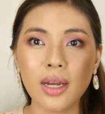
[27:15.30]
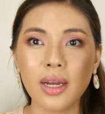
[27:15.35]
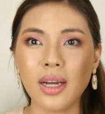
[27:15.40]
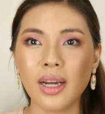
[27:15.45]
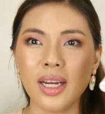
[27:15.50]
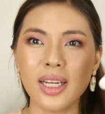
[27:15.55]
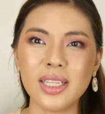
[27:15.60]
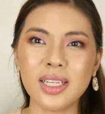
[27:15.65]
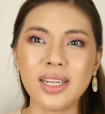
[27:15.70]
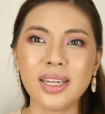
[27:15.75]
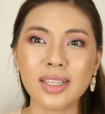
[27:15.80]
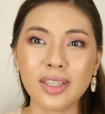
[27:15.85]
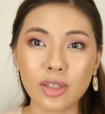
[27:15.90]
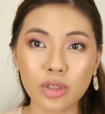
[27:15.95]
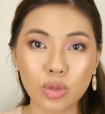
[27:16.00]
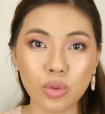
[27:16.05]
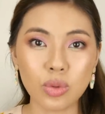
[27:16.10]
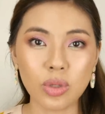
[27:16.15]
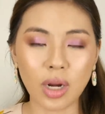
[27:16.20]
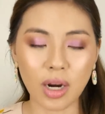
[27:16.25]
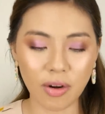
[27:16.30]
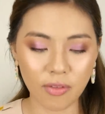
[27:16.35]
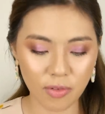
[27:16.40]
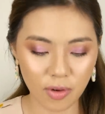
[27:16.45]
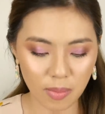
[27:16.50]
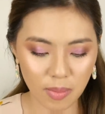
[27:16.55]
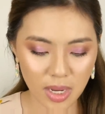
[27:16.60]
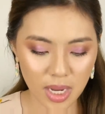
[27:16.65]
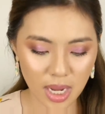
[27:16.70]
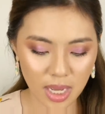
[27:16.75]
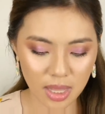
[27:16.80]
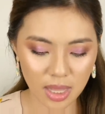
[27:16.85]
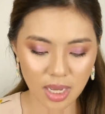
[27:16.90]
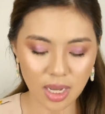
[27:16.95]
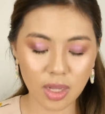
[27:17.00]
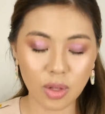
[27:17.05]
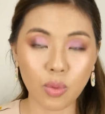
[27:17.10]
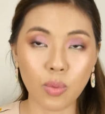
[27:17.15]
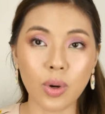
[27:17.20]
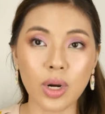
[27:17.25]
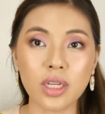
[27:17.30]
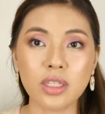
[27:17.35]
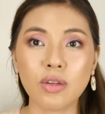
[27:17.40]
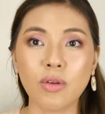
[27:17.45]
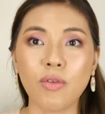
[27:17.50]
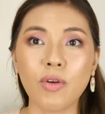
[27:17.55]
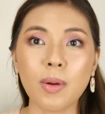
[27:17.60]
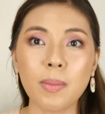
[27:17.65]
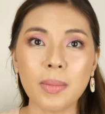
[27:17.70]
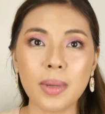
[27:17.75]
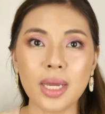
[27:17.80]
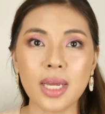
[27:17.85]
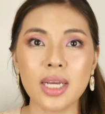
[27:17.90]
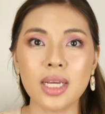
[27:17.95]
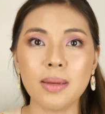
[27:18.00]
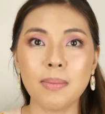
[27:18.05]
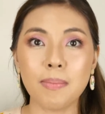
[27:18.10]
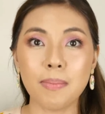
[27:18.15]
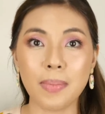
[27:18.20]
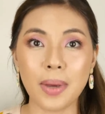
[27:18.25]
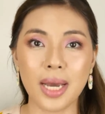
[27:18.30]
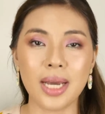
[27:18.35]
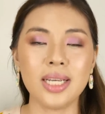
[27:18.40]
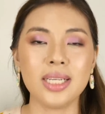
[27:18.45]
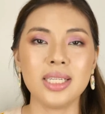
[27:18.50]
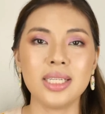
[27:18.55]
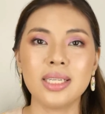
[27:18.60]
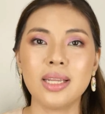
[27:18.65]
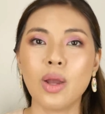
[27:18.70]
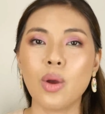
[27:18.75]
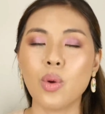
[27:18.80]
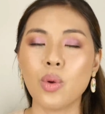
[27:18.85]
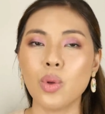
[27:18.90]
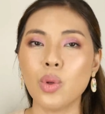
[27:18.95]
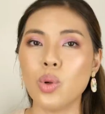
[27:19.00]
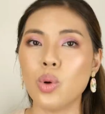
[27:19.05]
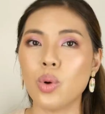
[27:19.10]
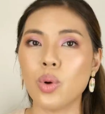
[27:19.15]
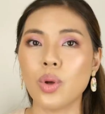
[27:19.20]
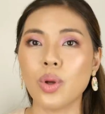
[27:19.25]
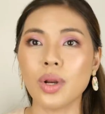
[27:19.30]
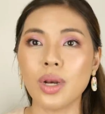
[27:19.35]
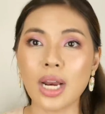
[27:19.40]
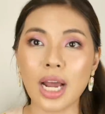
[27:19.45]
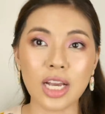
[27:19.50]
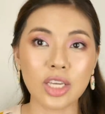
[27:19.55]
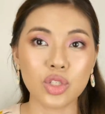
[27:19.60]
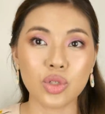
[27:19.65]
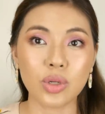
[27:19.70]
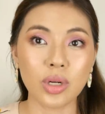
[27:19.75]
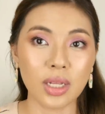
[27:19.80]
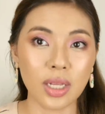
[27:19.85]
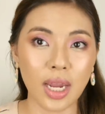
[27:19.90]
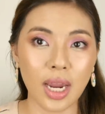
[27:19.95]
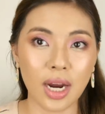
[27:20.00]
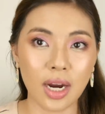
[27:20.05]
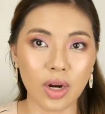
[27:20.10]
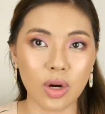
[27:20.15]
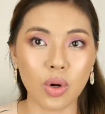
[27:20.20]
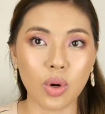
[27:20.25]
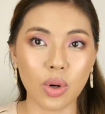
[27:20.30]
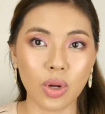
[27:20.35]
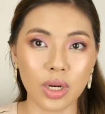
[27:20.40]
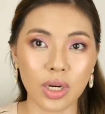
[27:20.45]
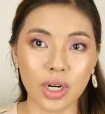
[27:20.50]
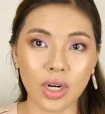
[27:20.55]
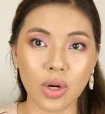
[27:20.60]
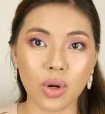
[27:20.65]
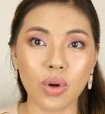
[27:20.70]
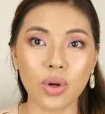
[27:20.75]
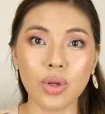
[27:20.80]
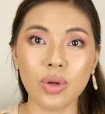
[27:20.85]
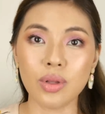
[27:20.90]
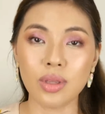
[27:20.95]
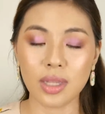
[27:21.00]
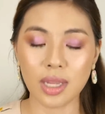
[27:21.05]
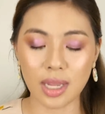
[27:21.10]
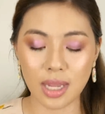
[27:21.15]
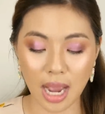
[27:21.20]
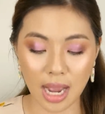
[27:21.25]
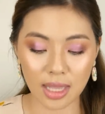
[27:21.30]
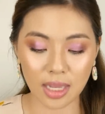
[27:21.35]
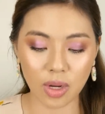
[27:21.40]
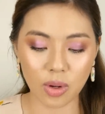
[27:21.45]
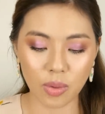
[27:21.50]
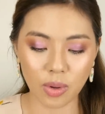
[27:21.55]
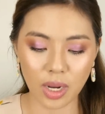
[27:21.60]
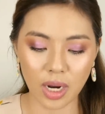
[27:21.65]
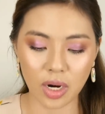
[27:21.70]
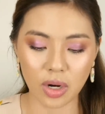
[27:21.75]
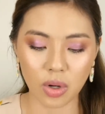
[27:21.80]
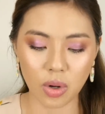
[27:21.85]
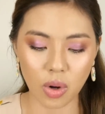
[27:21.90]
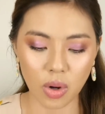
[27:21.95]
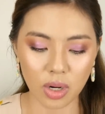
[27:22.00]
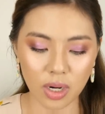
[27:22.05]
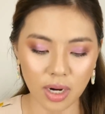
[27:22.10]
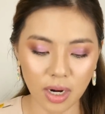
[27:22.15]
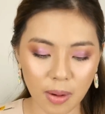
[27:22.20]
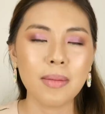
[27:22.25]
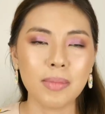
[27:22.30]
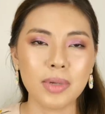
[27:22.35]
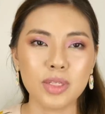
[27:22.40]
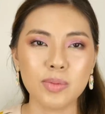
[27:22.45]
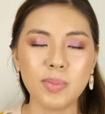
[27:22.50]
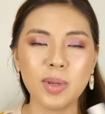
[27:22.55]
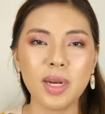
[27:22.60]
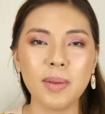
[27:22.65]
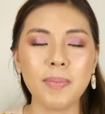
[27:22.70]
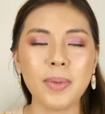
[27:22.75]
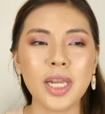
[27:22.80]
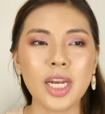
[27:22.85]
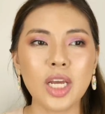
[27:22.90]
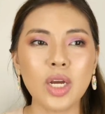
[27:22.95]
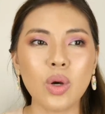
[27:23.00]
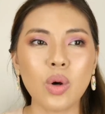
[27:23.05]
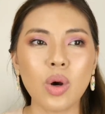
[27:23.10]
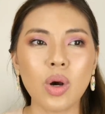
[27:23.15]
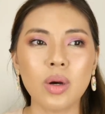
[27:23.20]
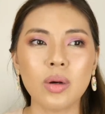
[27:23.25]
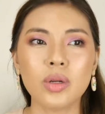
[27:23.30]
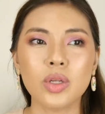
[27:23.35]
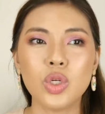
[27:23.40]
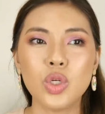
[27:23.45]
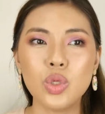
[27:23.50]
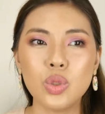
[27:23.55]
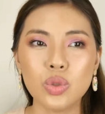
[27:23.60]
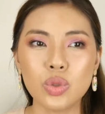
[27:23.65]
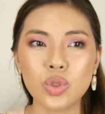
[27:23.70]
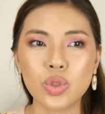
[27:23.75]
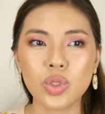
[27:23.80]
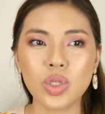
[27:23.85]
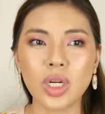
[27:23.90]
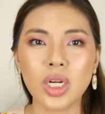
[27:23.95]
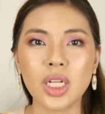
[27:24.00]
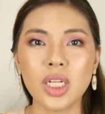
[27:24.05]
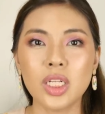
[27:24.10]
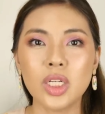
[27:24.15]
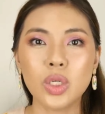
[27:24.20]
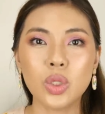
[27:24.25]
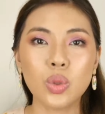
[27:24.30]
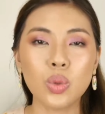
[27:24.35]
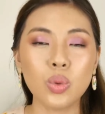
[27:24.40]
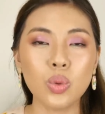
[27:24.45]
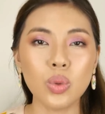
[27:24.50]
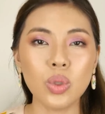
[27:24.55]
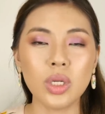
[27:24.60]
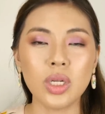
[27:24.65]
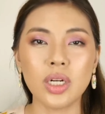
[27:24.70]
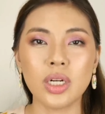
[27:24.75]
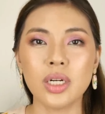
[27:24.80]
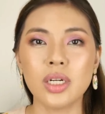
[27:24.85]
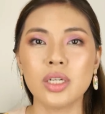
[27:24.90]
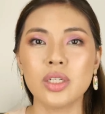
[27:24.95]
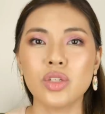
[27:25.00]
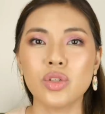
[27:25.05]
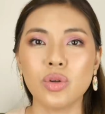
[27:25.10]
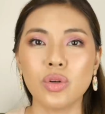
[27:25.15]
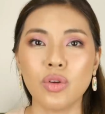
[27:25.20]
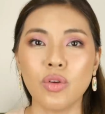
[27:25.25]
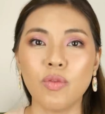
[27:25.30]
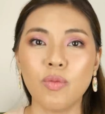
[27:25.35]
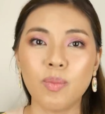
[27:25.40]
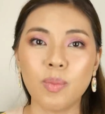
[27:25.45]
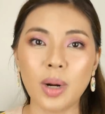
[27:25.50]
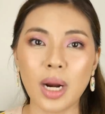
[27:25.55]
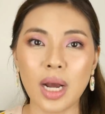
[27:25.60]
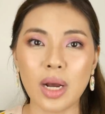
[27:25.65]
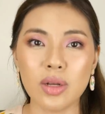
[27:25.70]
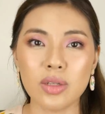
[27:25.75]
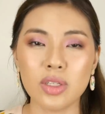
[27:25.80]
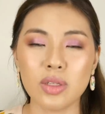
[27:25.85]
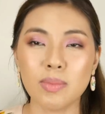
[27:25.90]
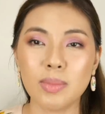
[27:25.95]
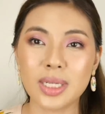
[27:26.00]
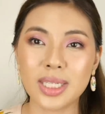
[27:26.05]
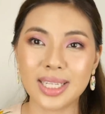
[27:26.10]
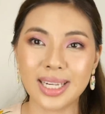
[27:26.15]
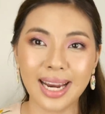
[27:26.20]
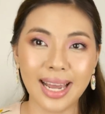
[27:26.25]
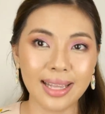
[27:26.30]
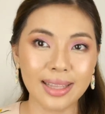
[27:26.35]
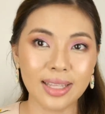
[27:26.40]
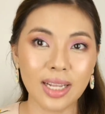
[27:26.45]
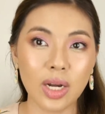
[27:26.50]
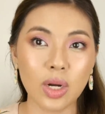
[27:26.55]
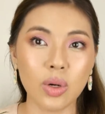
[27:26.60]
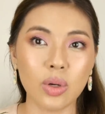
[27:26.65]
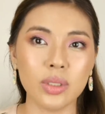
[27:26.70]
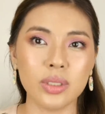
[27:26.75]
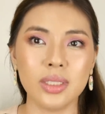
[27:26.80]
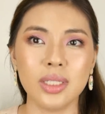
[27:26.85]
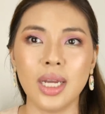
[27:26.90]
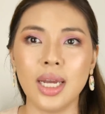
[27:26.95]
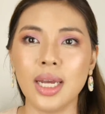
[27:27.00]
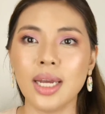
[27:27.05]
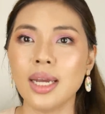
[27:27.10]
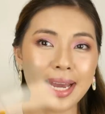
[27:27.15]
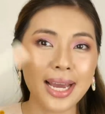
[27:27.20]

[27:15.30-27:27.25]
It's a little too dark for me. I think it works for me best nung natural hair color ko, yung dati kong hair color. Mas pinipili ko ang neutral, cooler sort of browns, mas light ng konti.